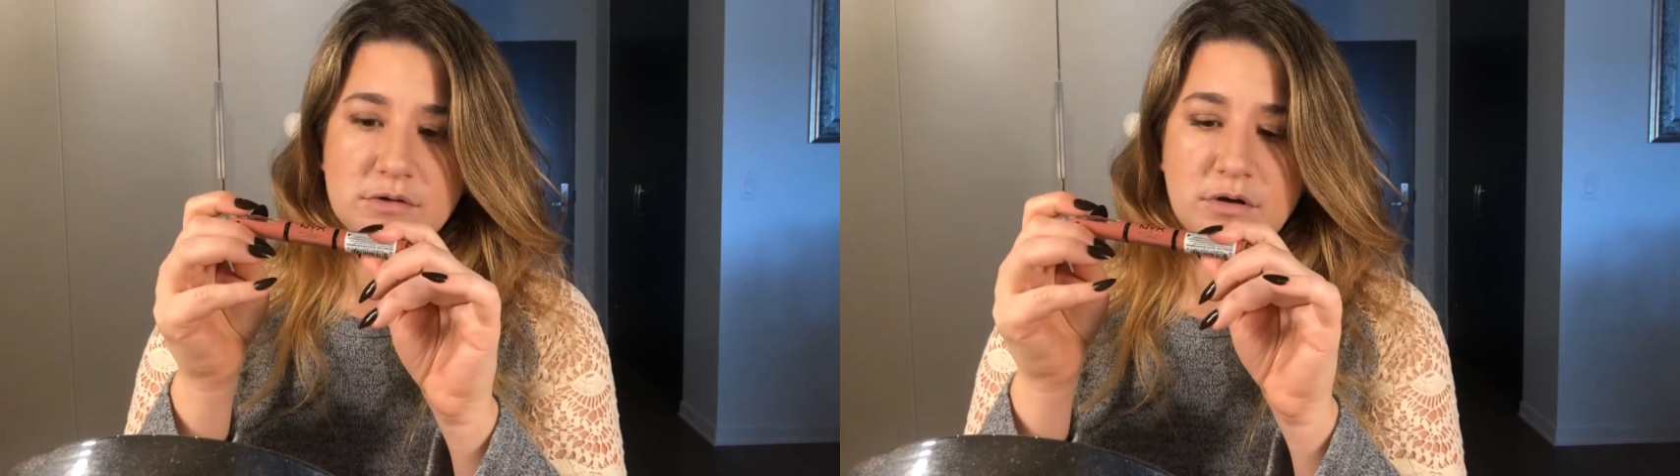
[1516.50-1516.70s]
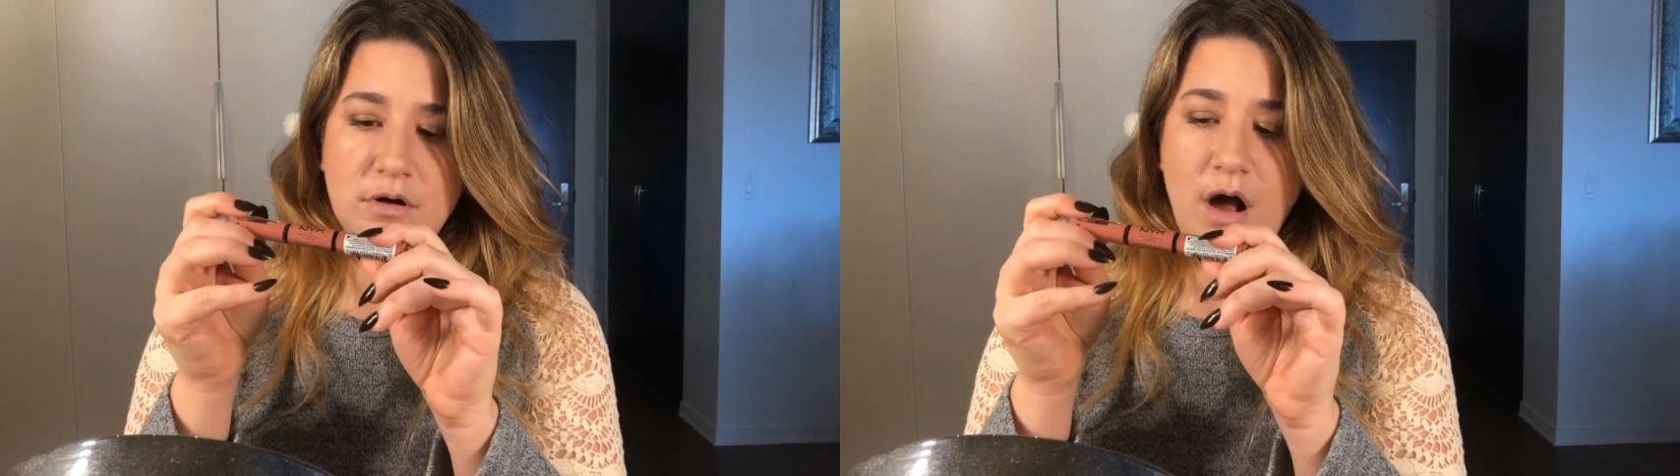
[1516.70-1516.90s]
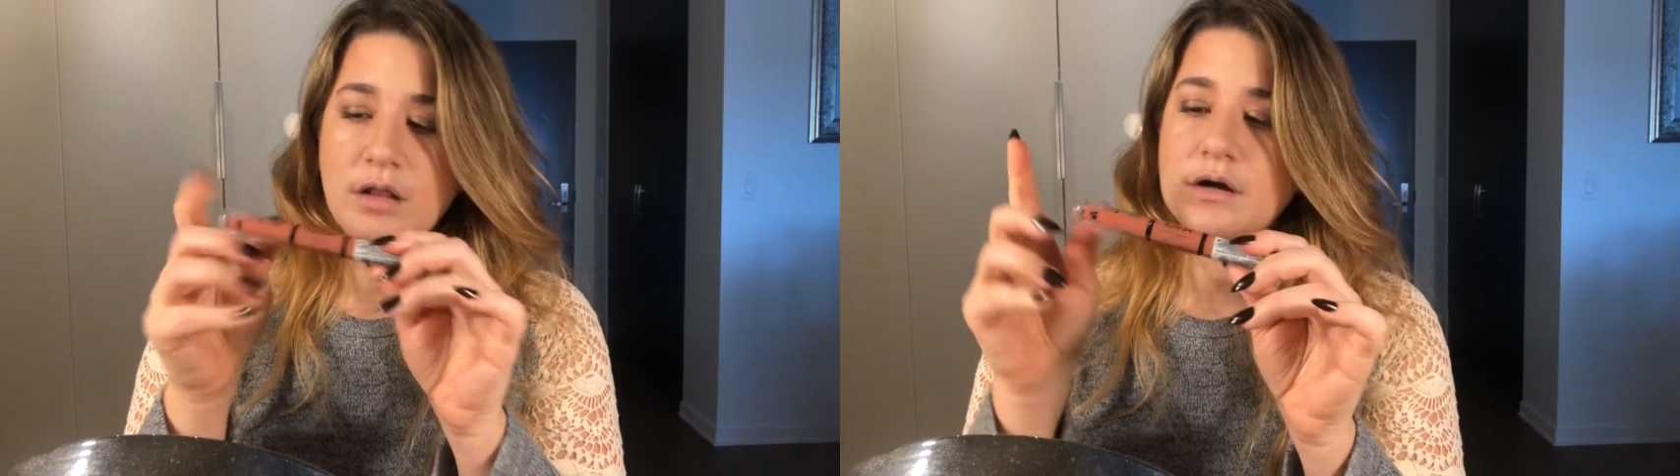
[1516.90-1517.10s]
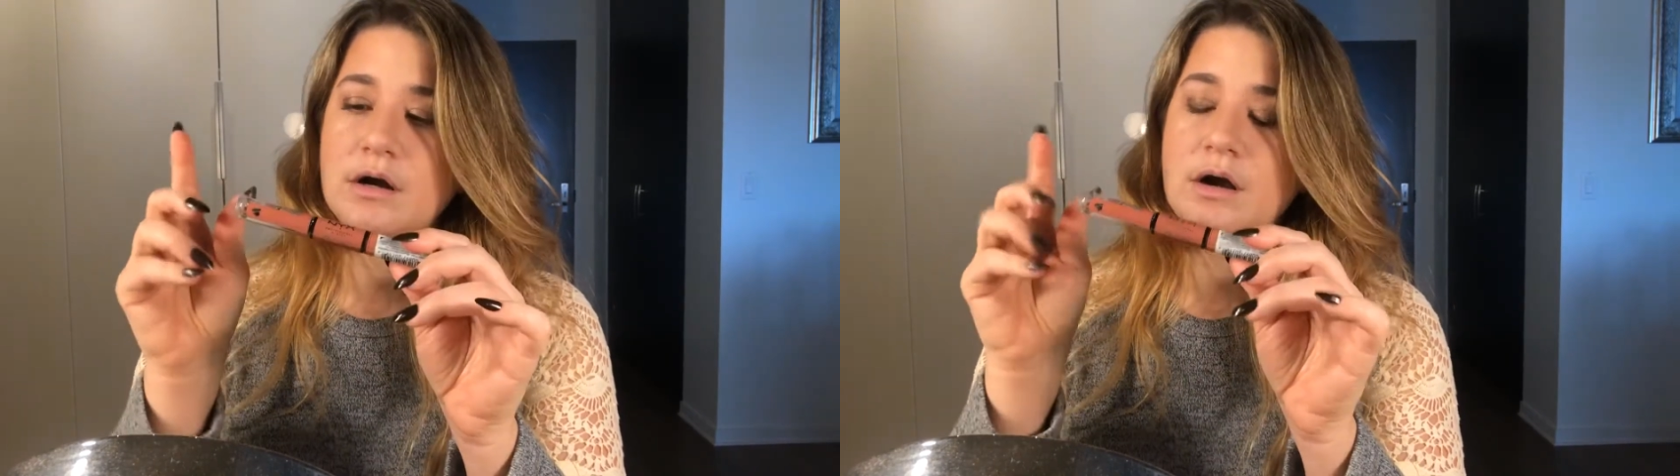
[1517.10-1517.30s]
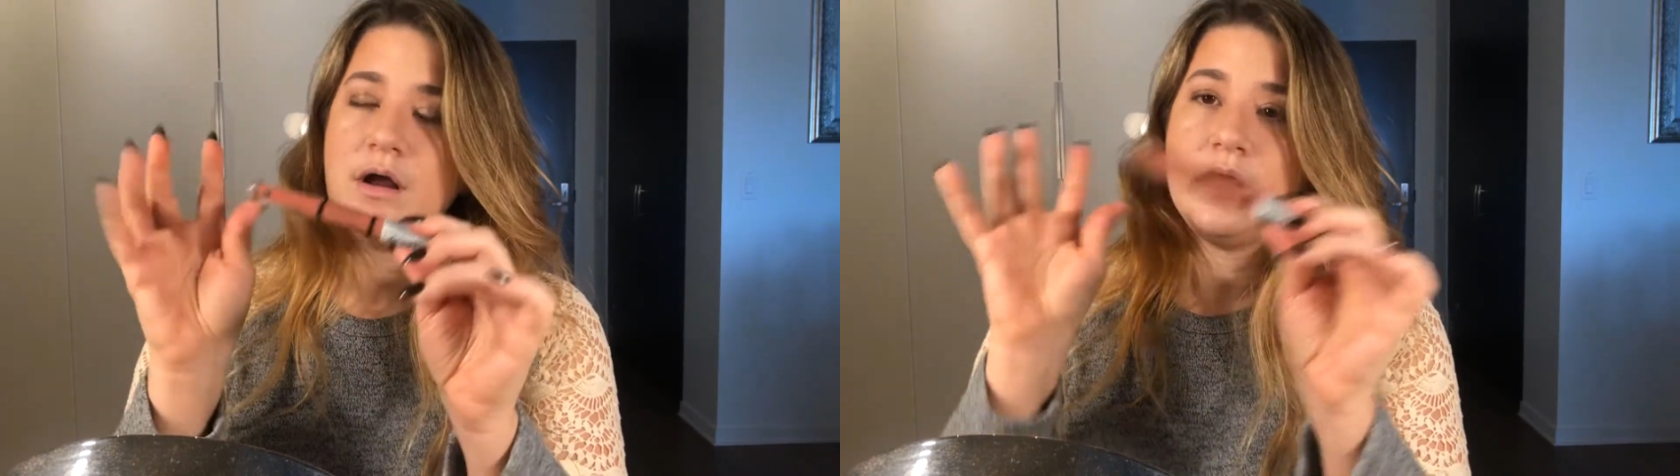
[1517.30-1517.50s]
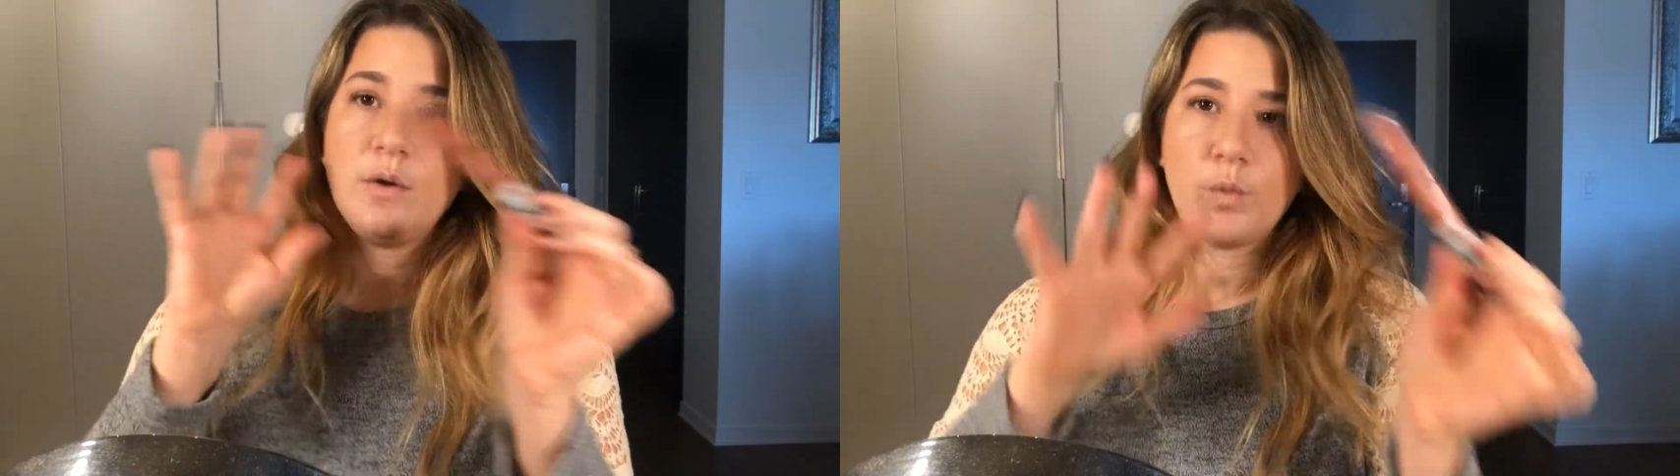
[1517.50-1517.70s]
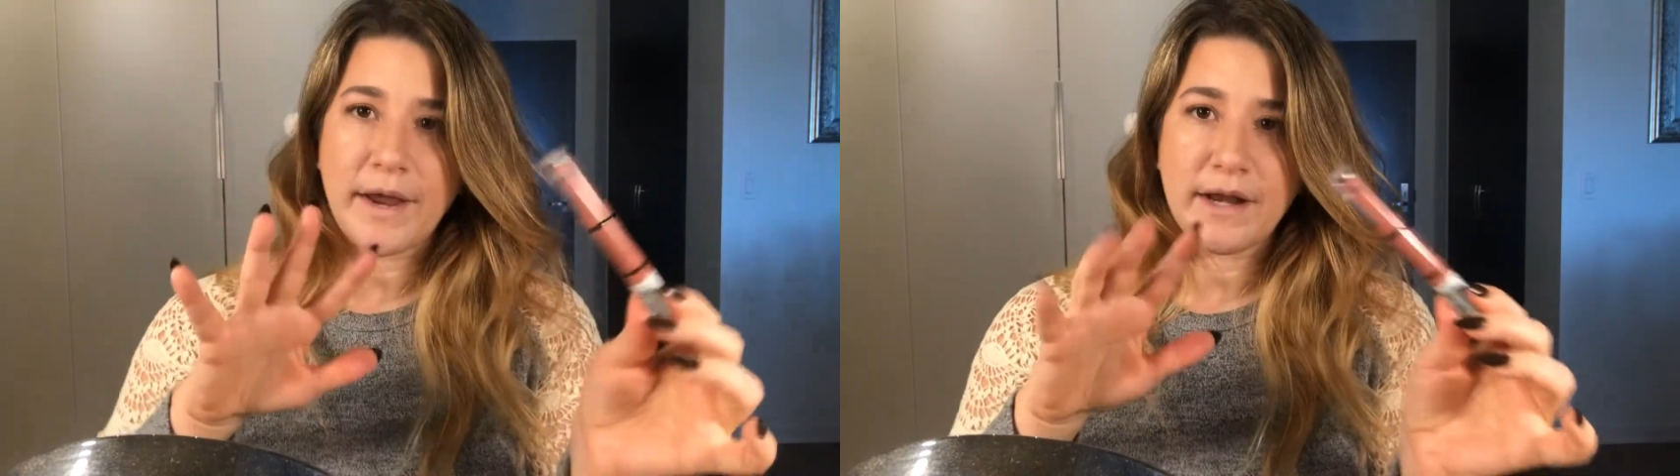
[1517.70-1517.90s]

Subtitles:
color, wait